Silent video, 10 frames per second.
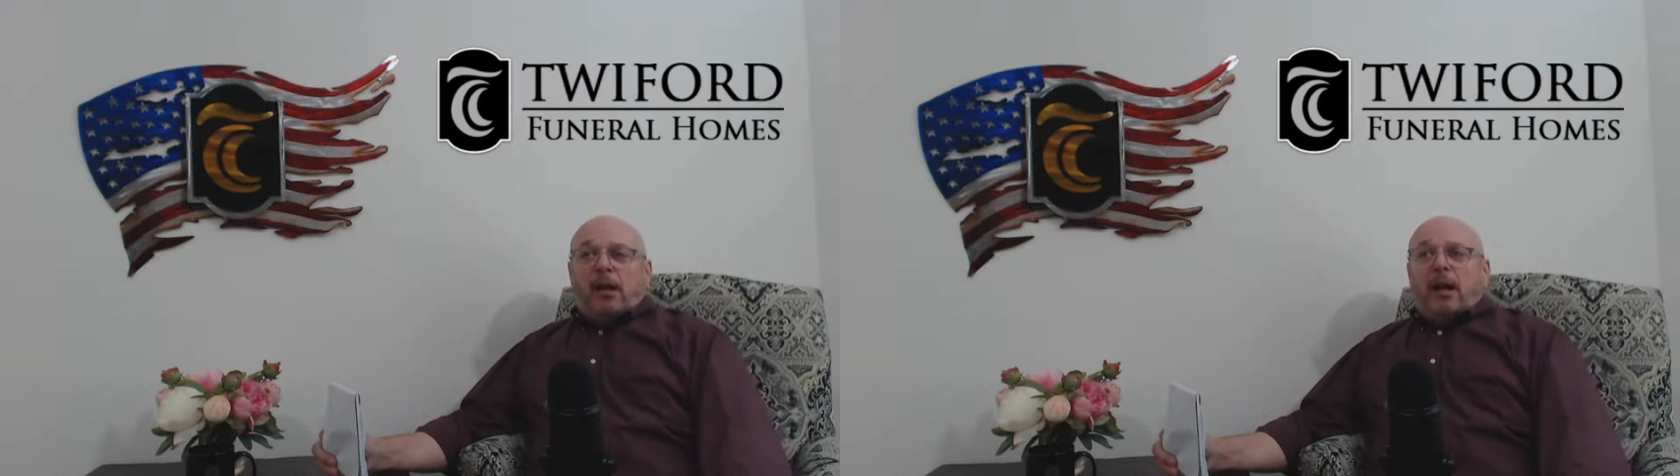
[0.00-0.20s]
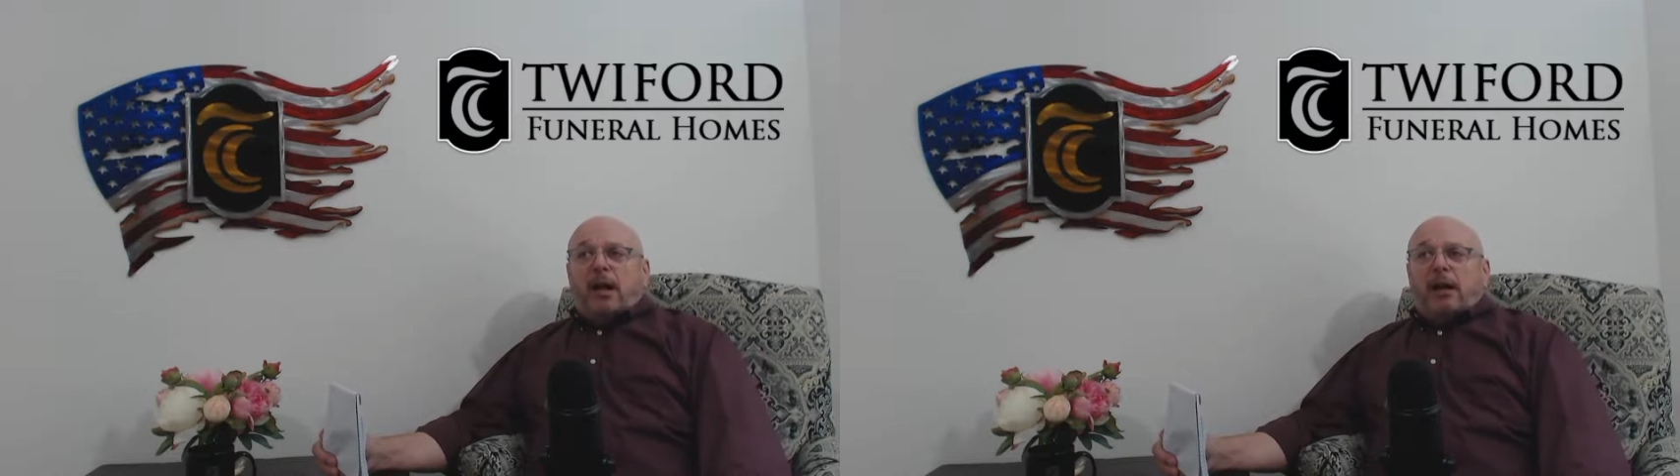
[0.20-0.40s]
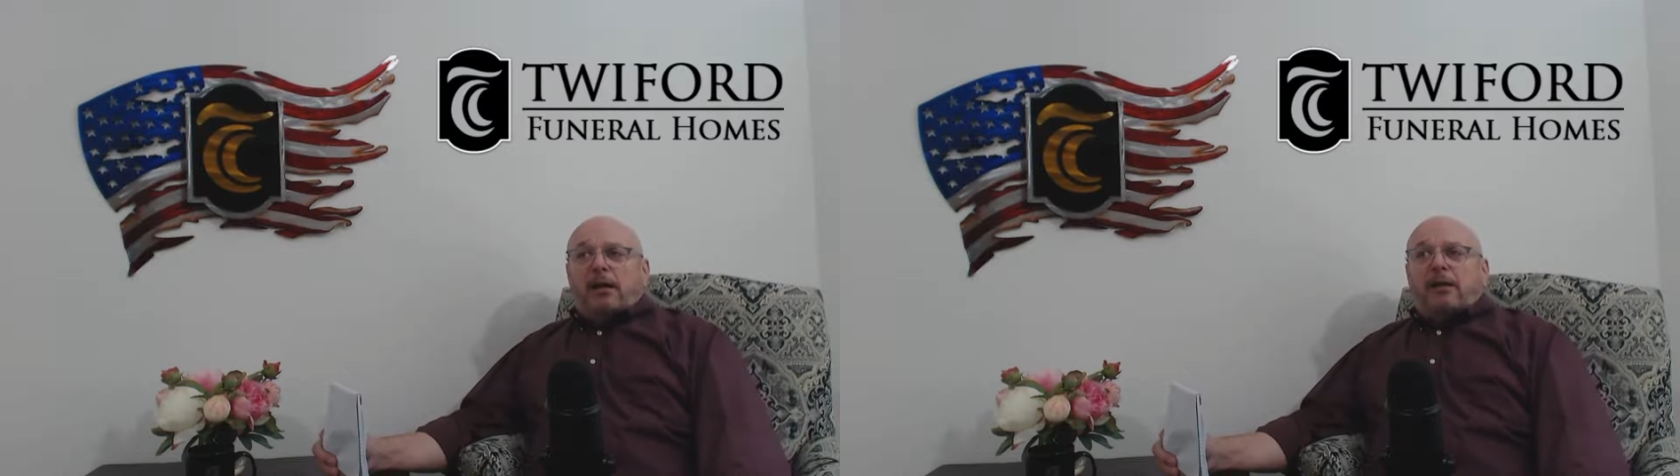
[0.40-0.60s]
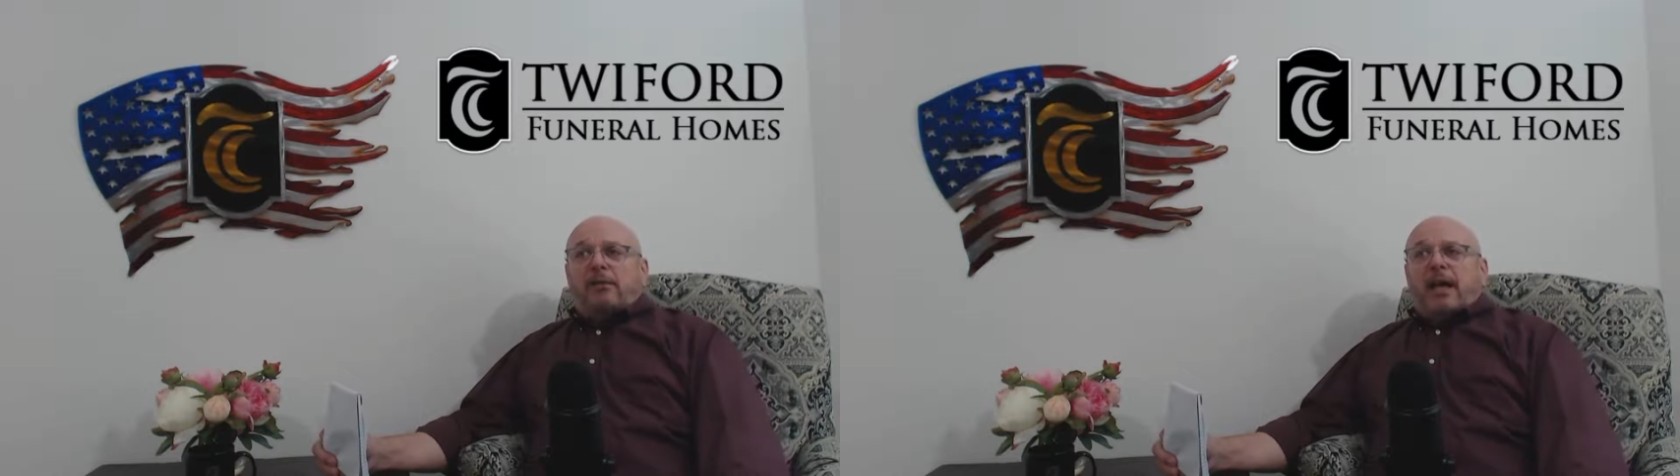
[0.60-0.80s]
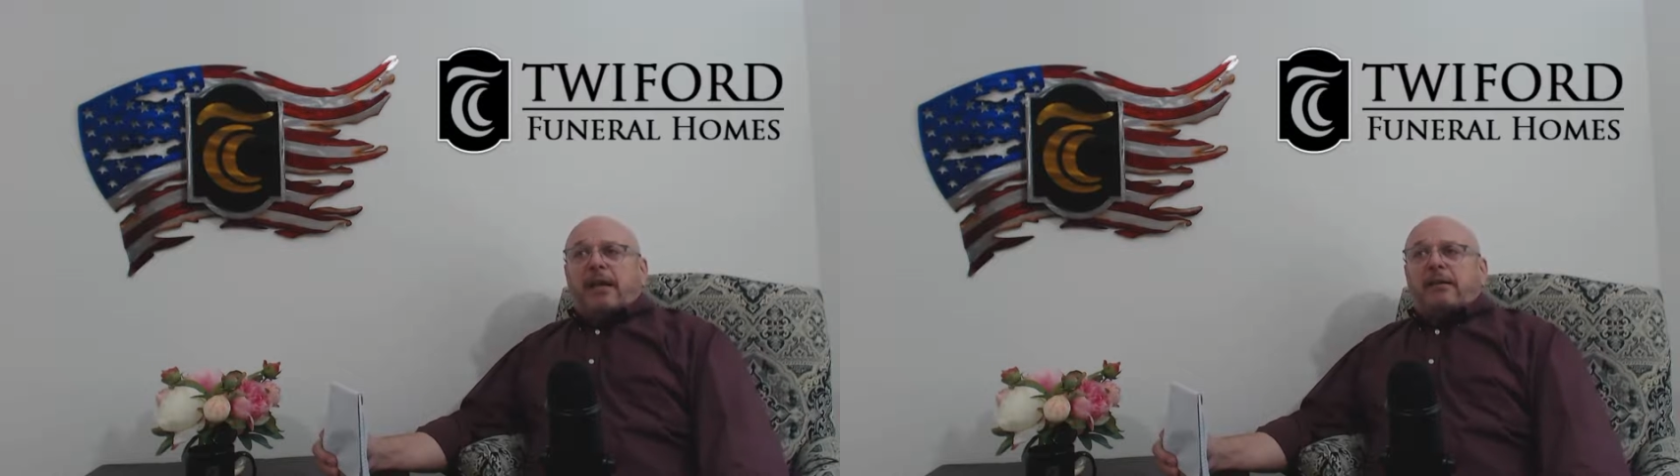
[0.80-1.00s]

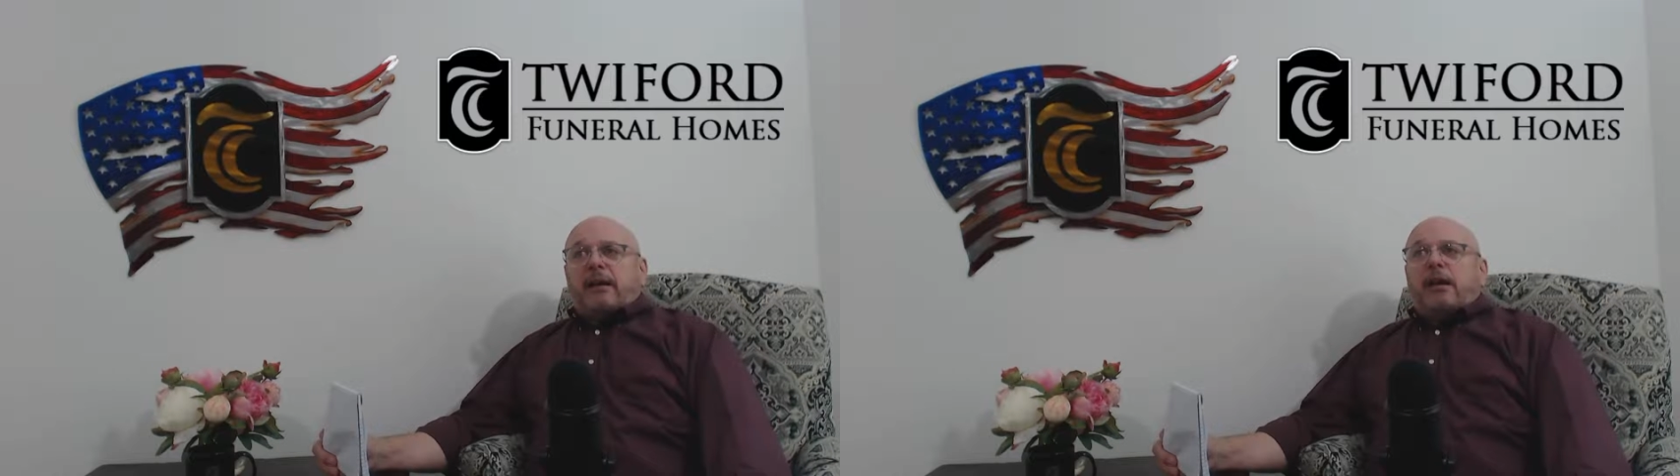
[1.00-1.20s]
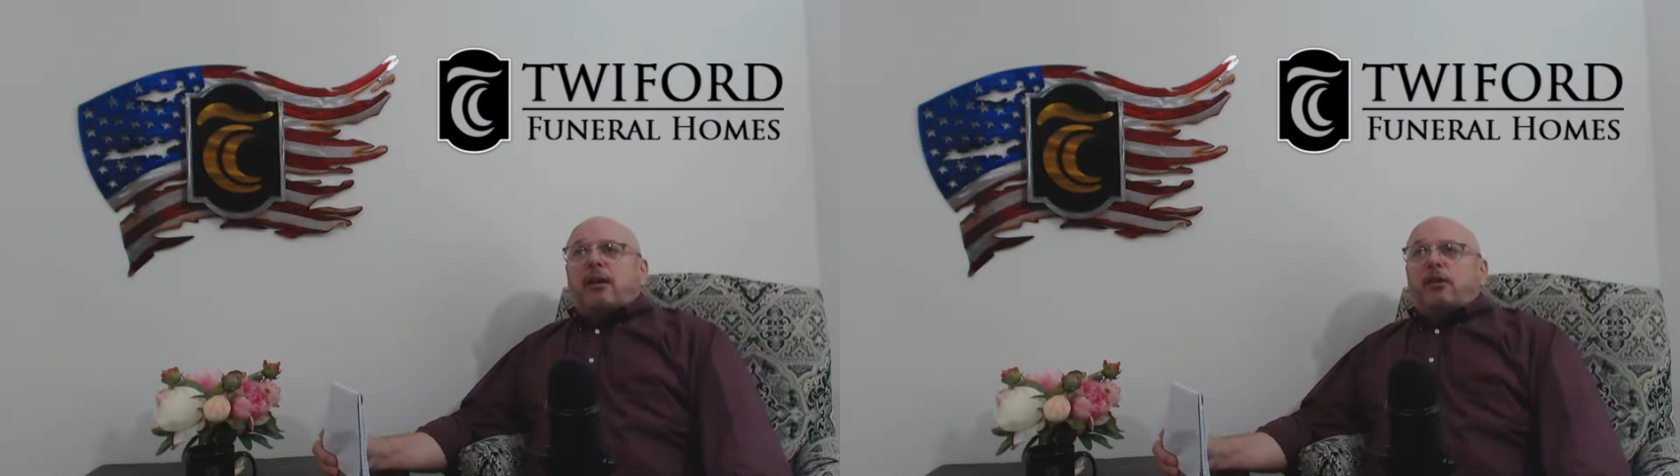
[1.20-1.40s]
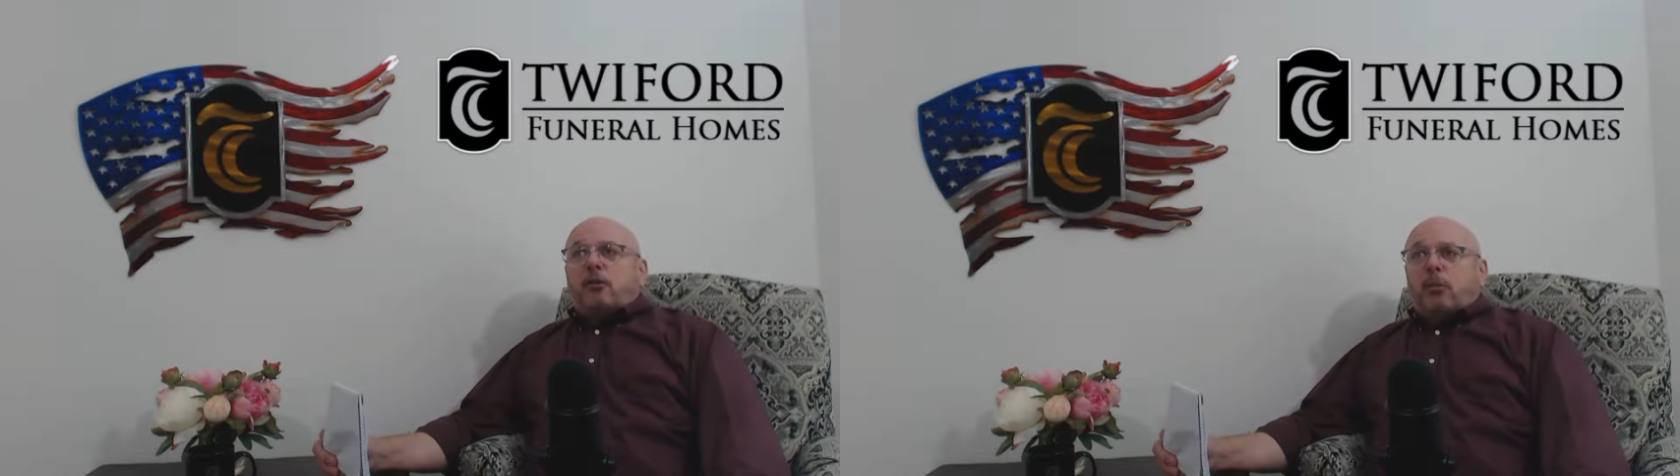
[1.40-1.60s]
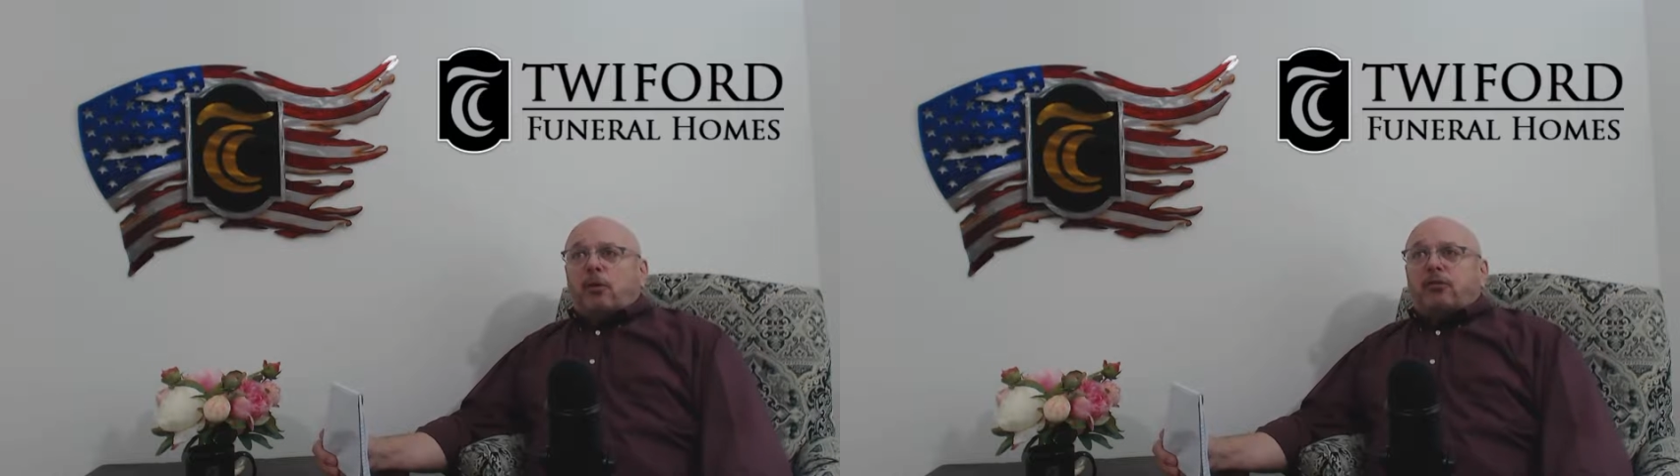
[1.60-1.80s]
that you will